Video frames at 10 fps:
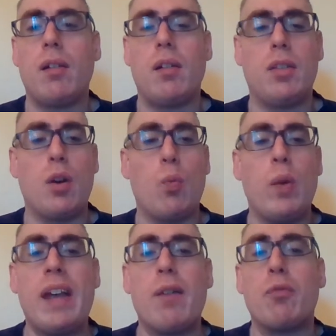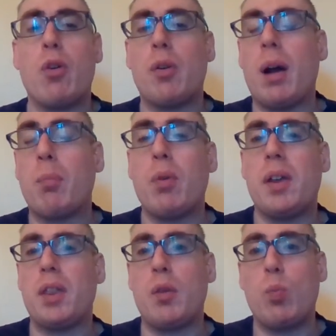that we have grown up with
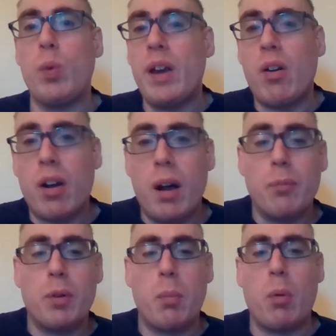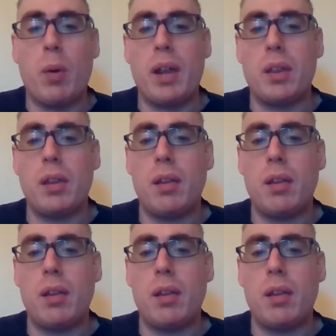and we are comfortable with.